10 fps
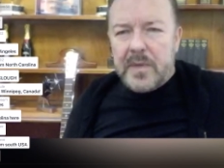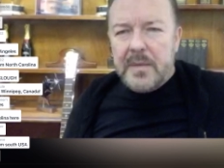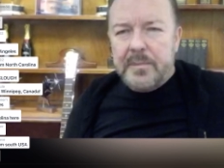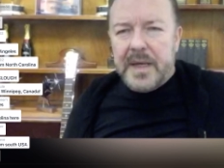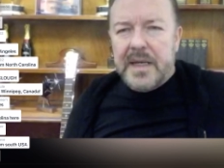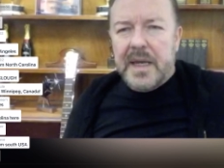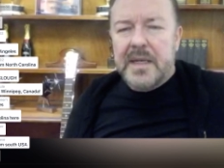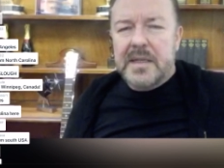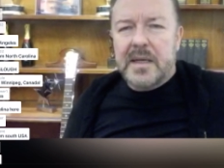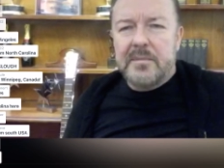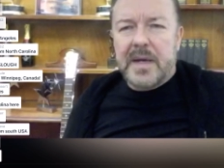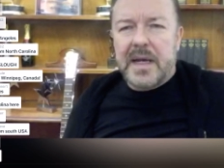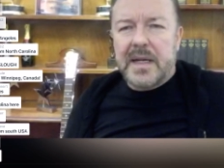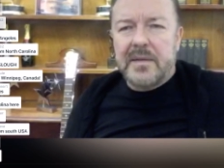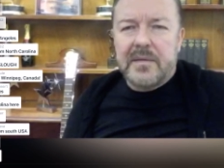big gigs are come
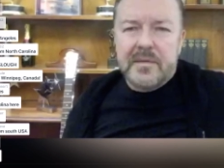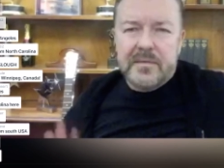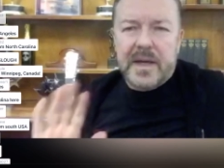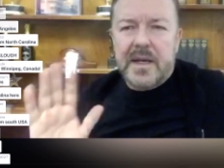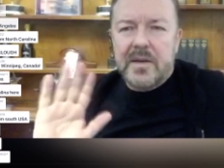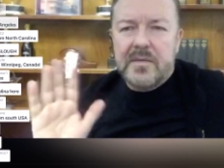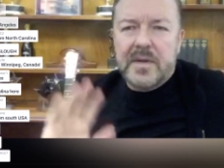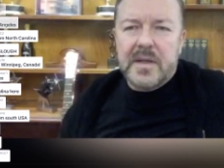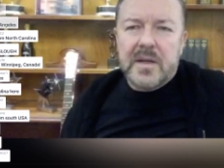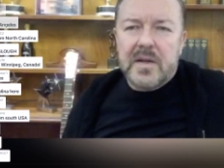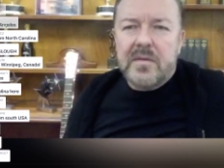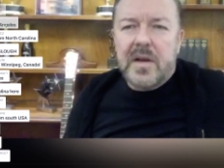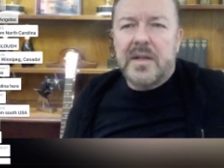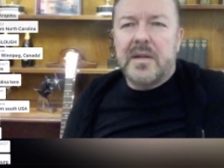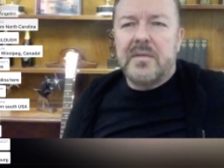back. Vancouver,
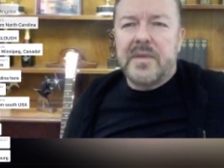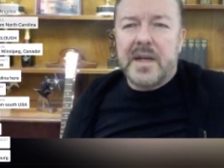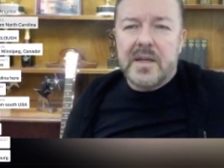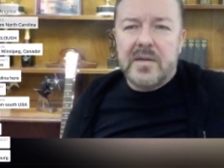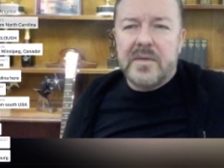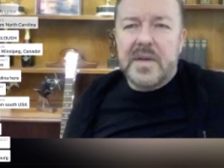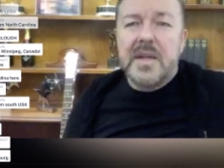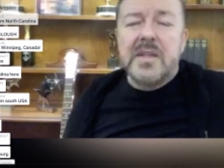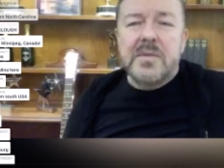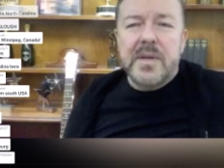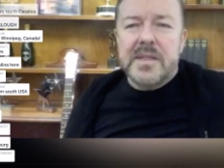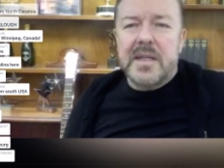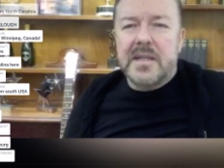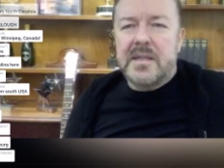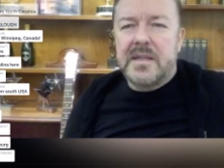Colorado, Vancouver,
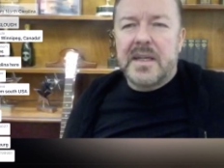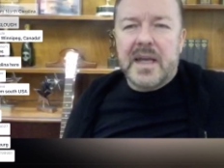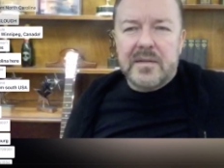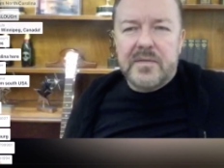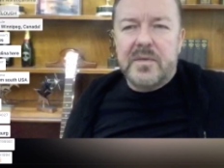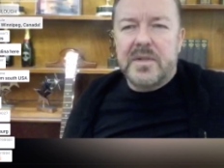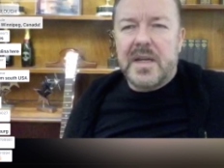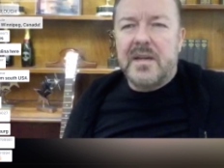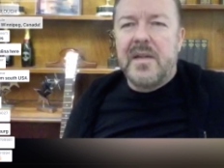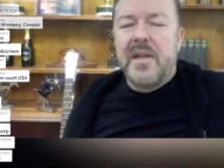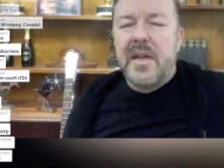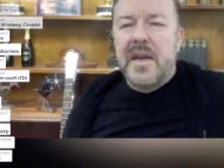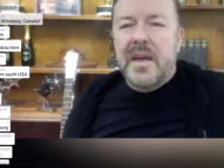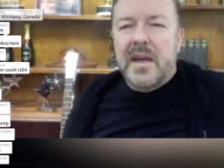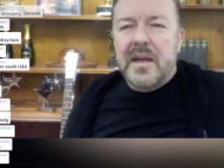Switzerland, California,
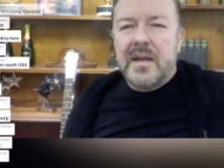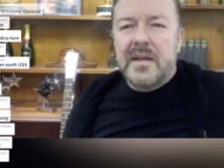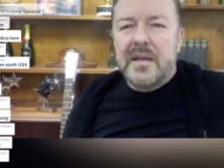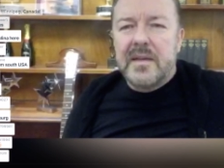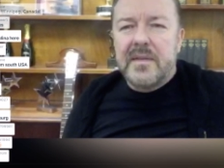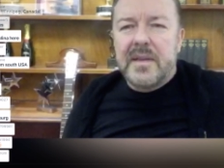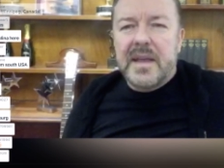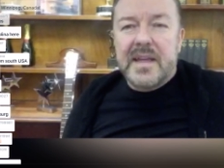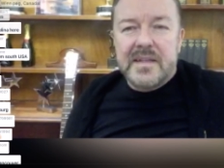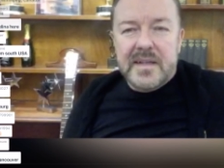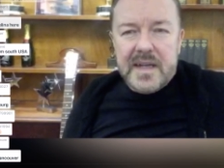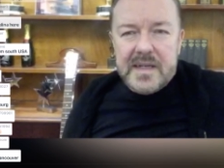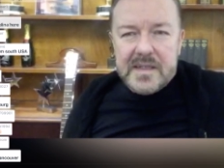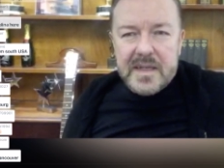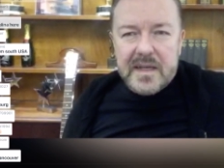
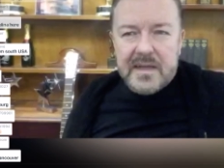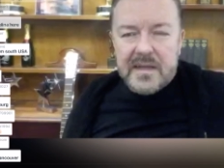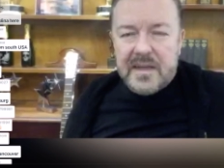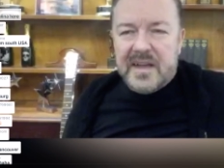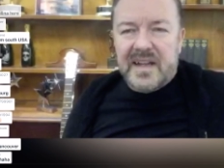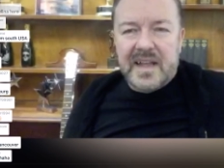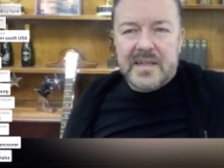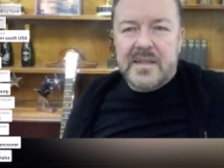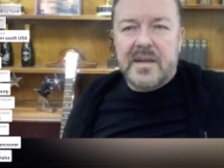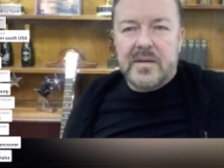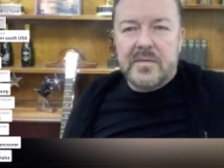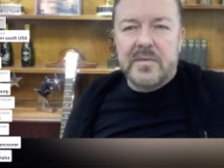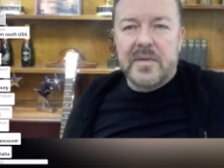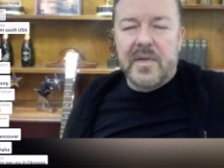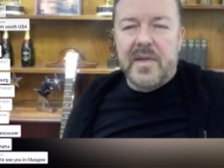Indonesia, Glasgow,
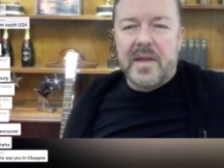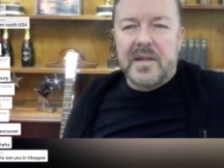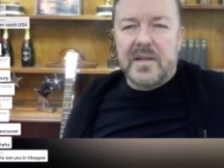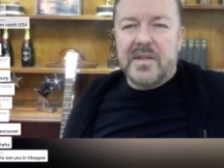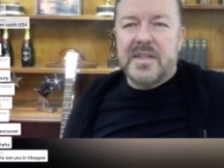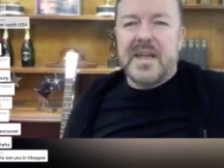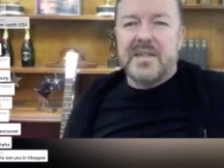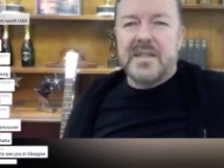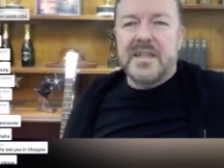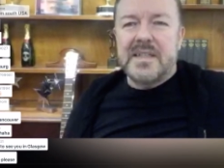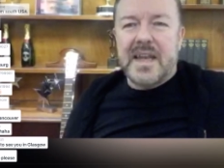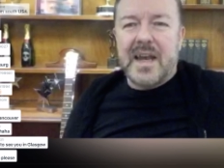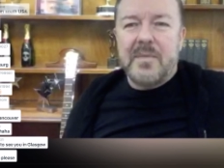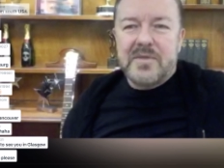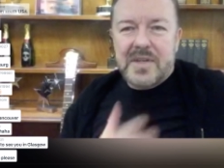Los Angeles.
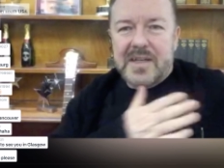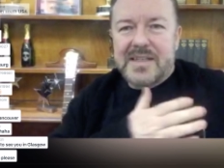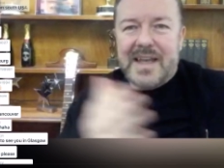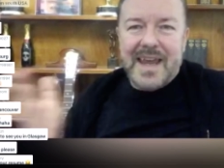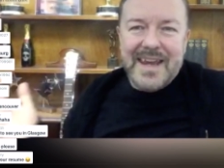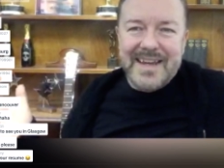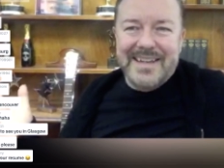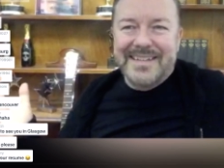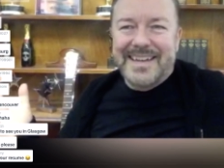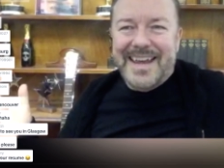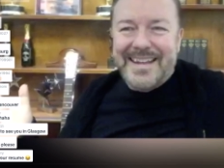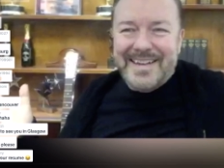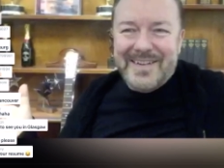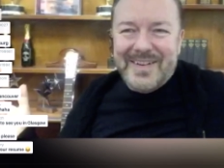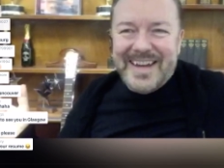I'm just saying
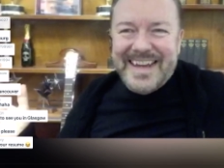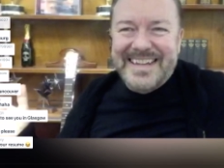Illinois.